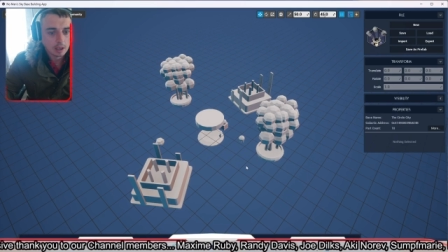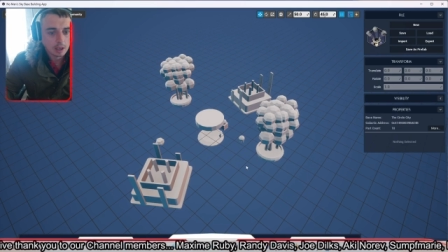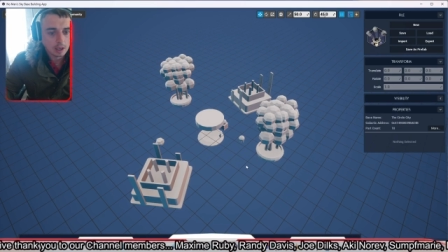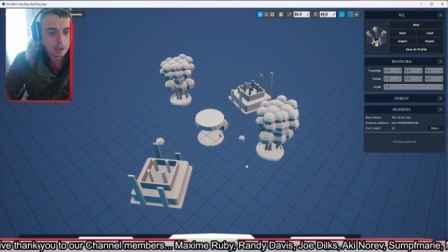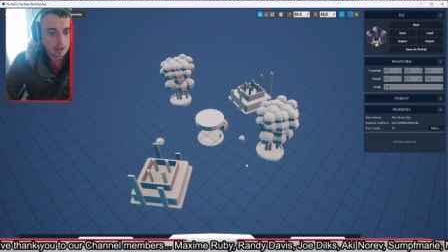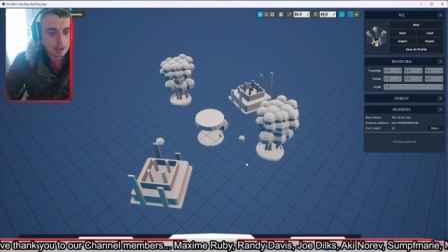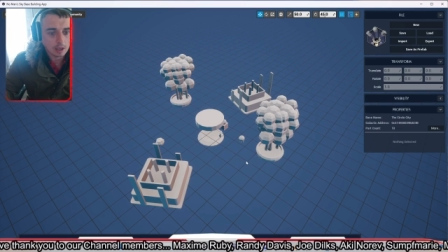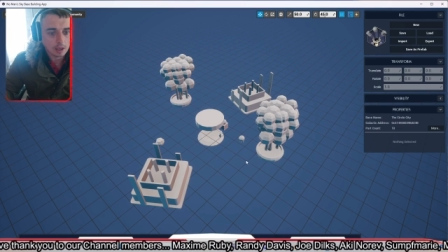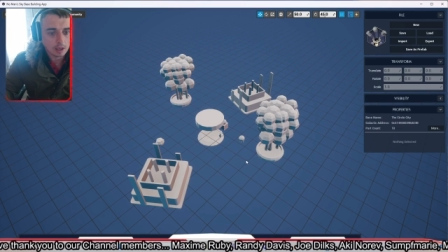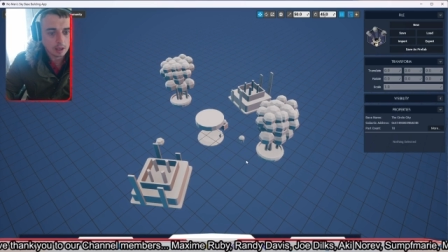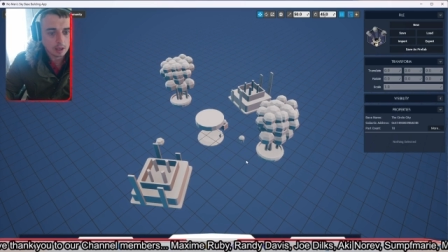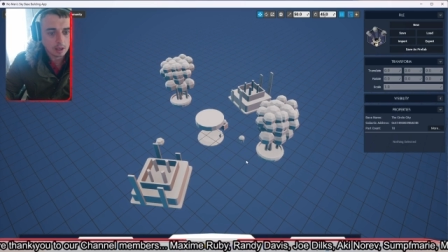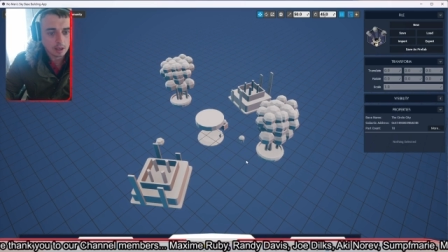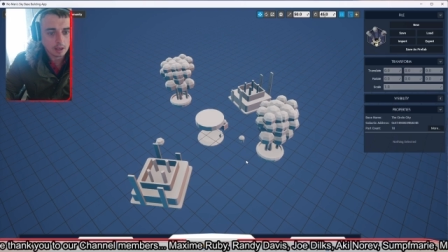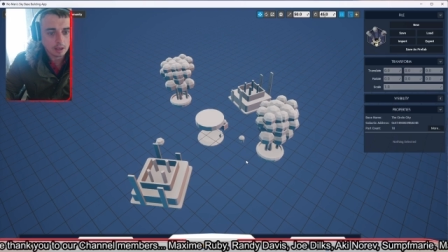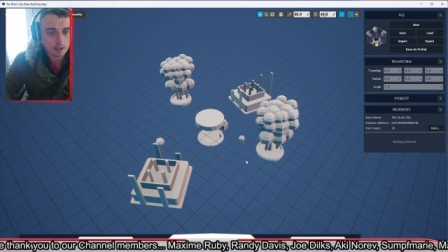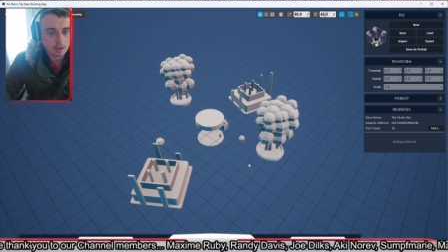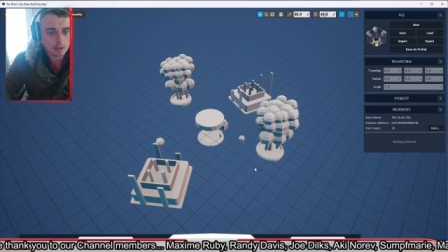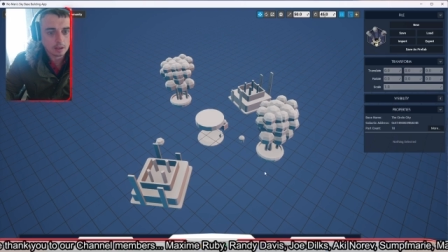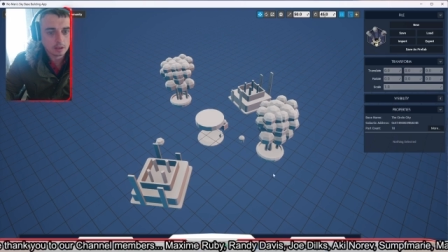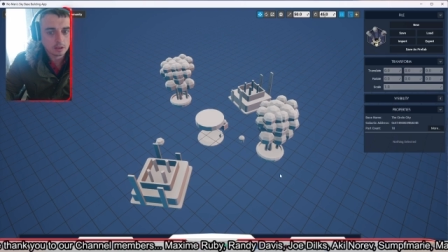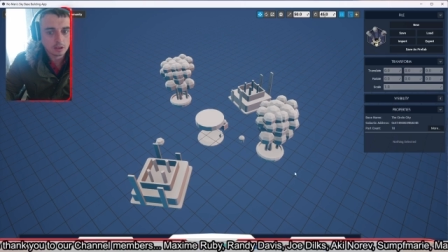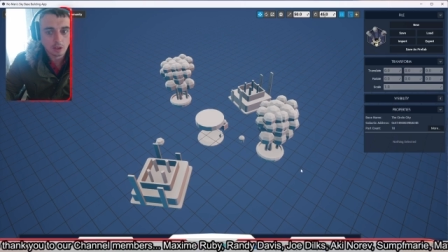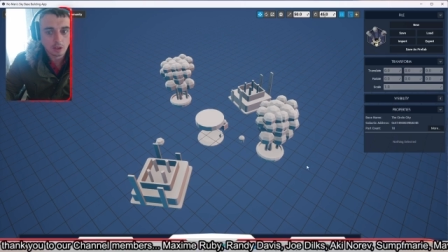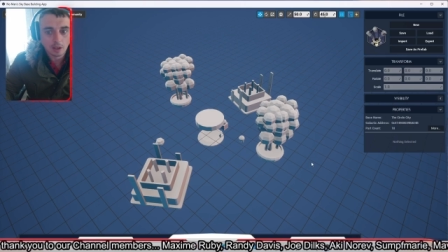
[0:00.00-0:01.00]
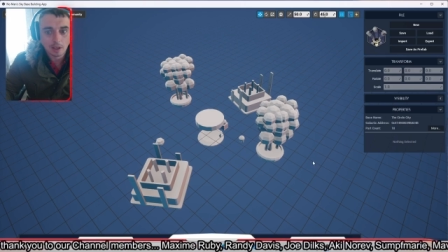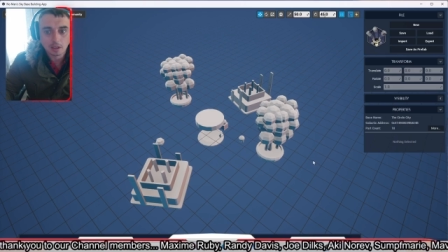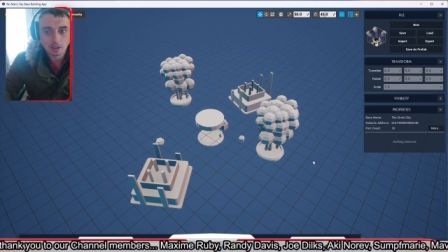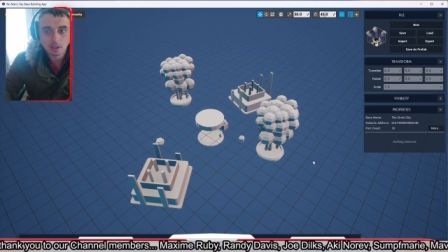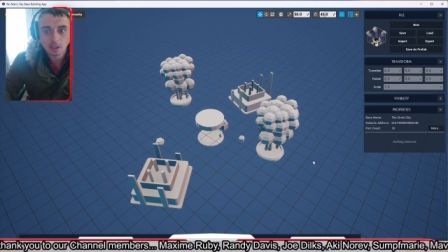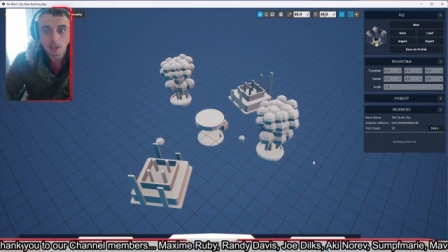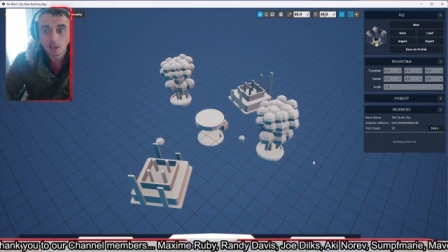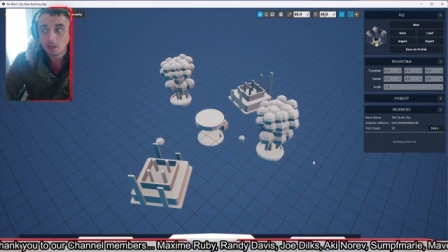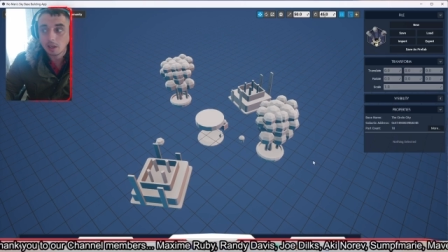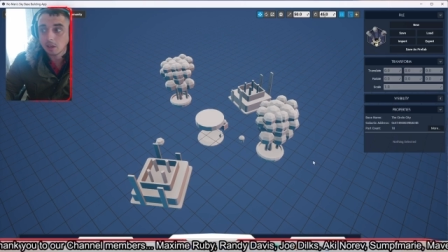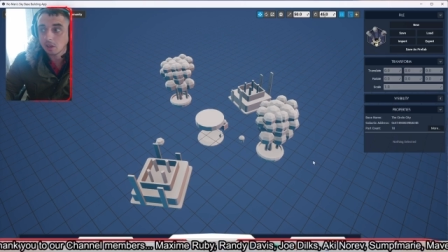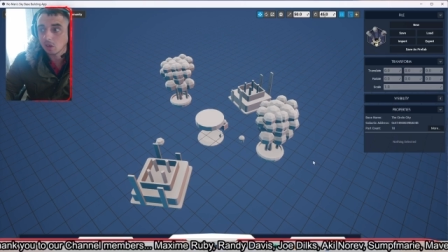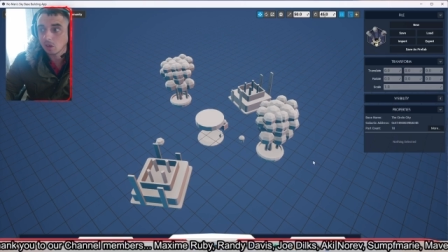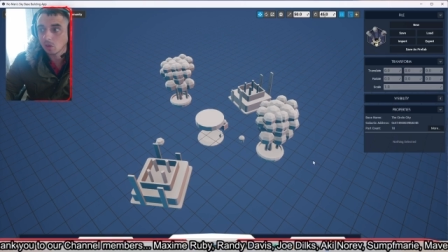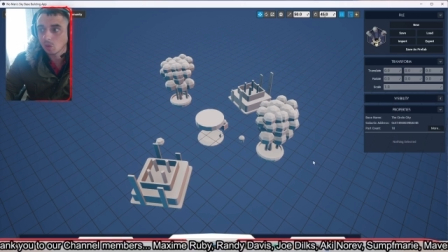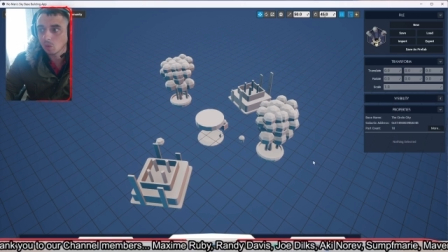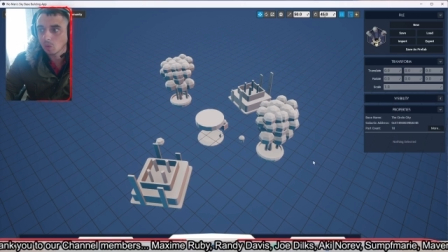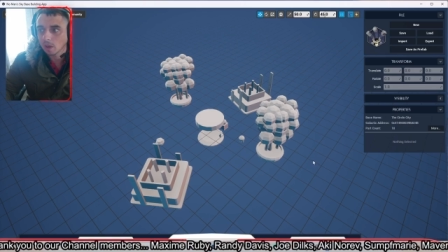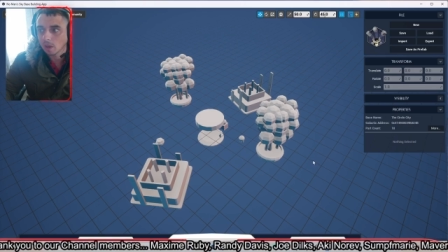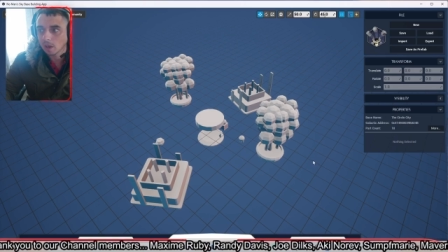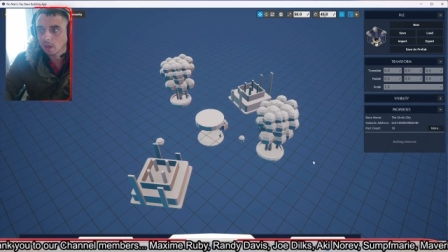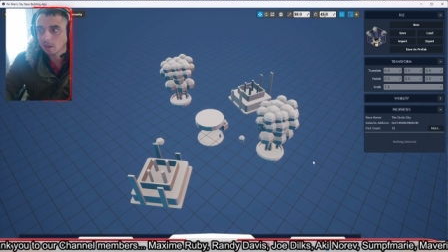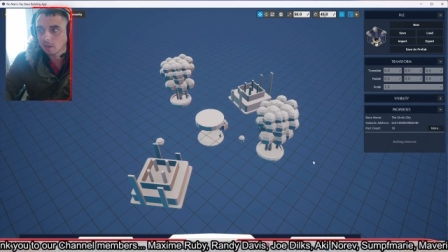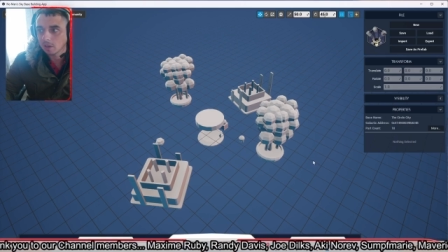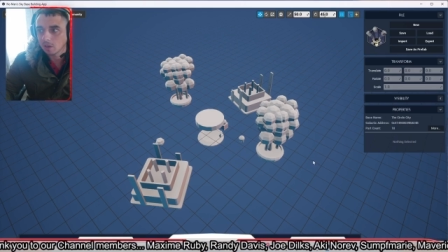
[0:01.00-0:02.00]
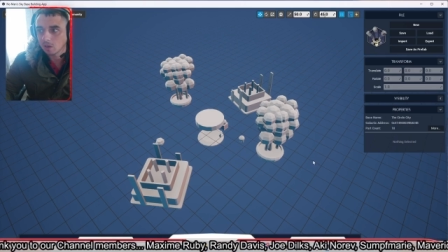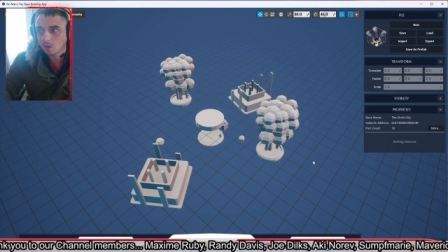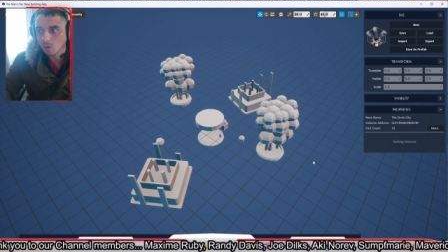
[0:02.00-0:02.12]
Uh, so that's how you do that.